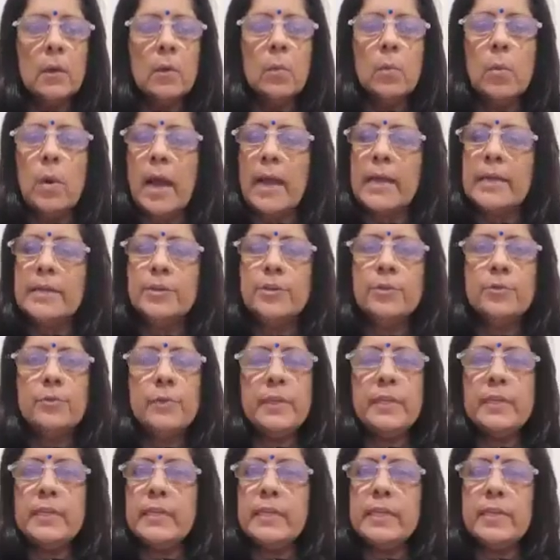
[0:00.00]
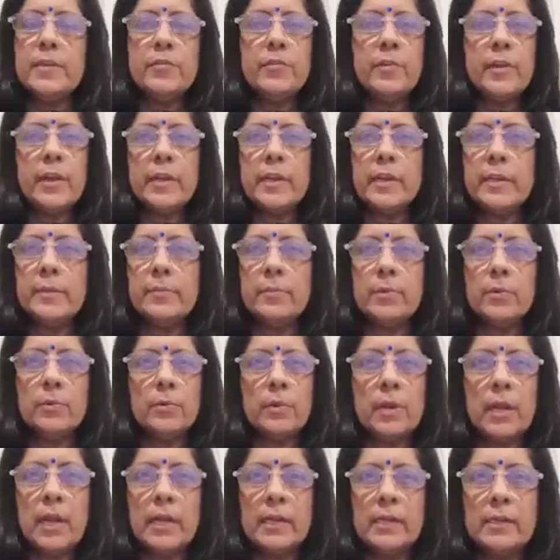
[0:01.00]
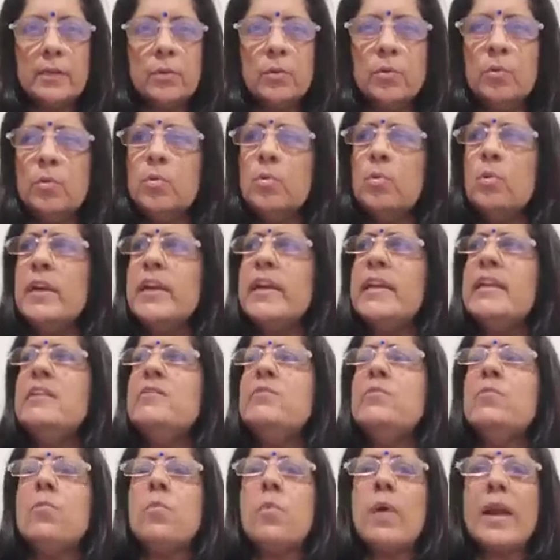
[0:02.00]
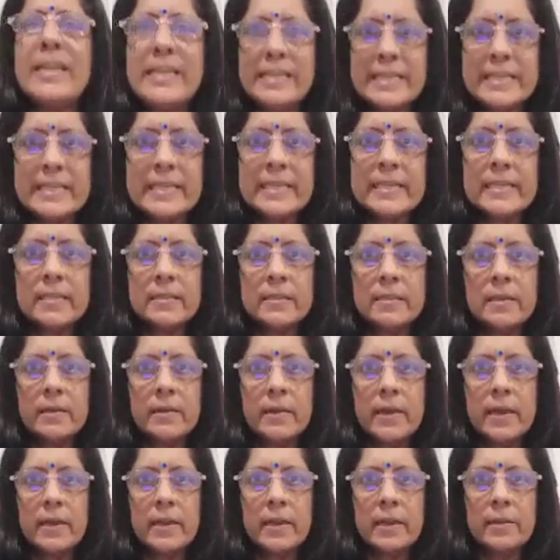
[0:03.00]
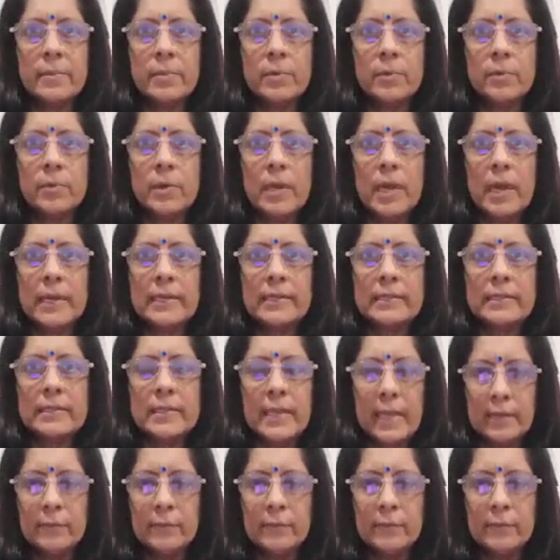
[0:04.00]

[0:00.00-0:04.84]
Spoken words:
Why do we need red and blue line? Who invented the red and blue lines?